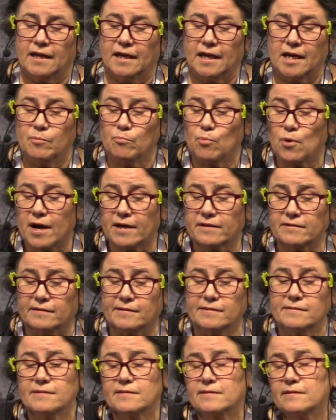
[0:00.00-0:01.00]
In
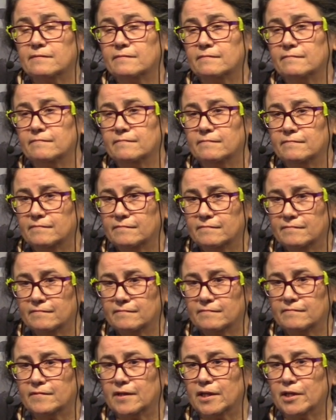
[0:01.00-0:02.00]
practice,
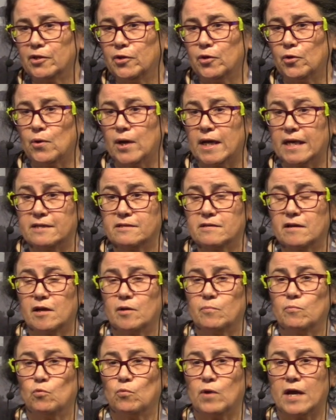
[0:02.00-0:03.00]

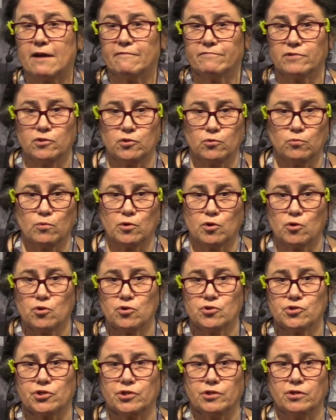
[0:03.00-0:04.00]
anytime we have to do
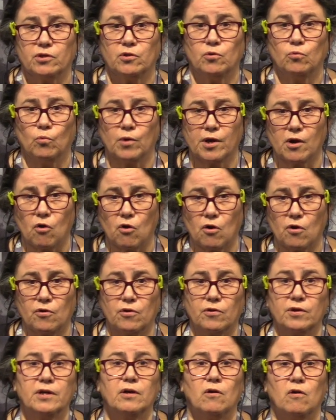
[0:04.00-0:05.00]
recursion, we
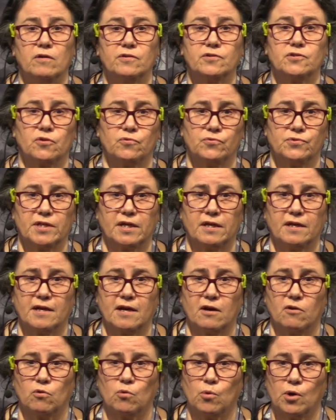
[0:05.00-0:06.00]
are also sending
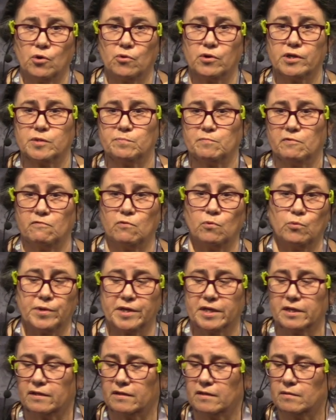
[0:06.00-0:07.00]
out queries before we
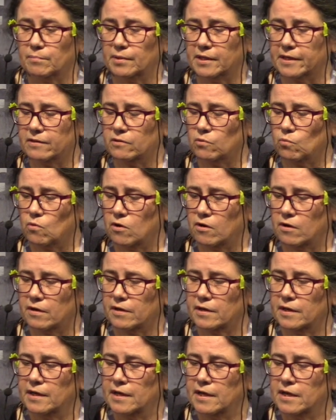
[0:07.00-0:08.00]
can complete the
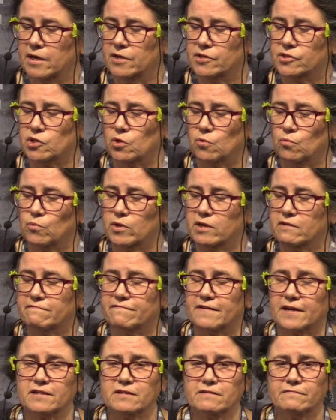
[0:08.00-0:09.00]
work. So we
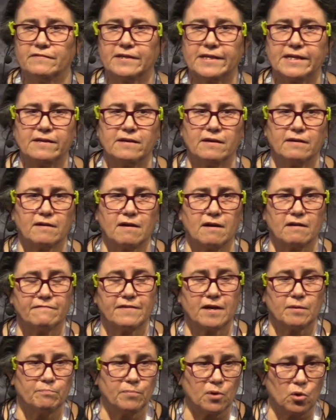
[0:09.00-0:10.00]
effectively kind of
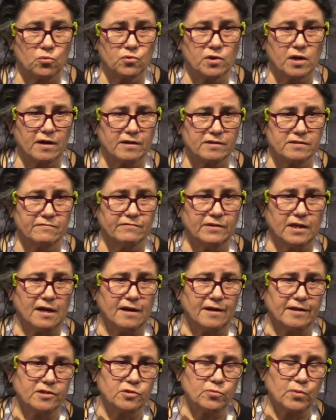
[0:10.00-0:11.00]
had both kinds of
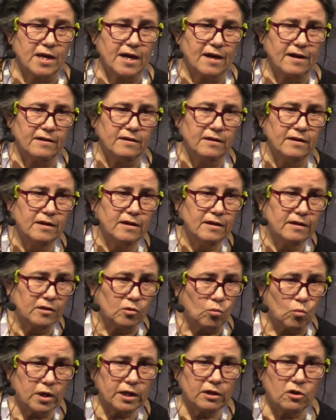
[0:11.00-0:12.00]
lines. We had
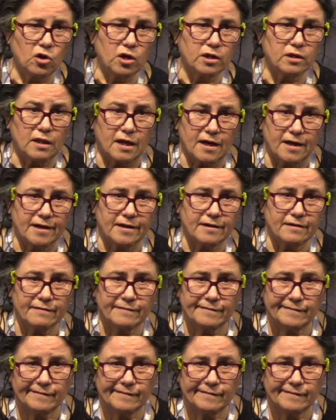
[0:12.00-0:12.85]
the one long line